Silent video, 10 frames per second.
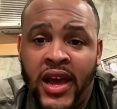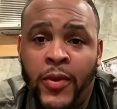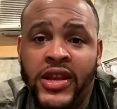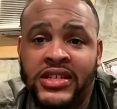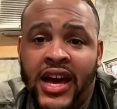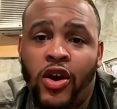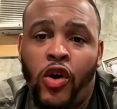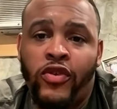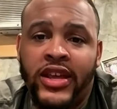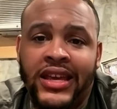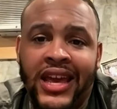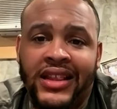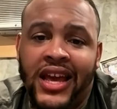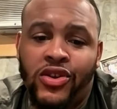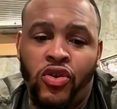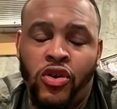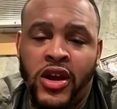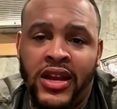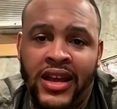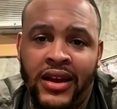And we just got to overly kick that
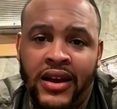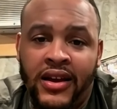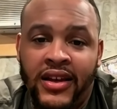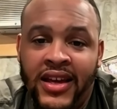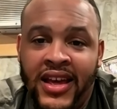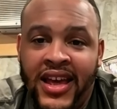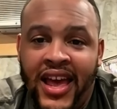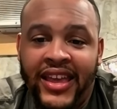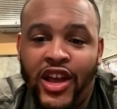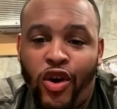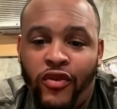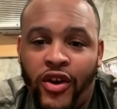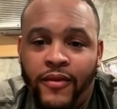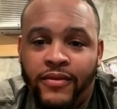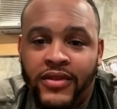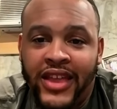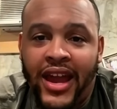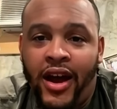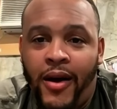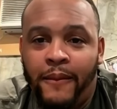door in and uh, and get over
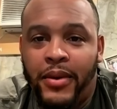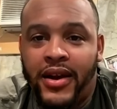that hump.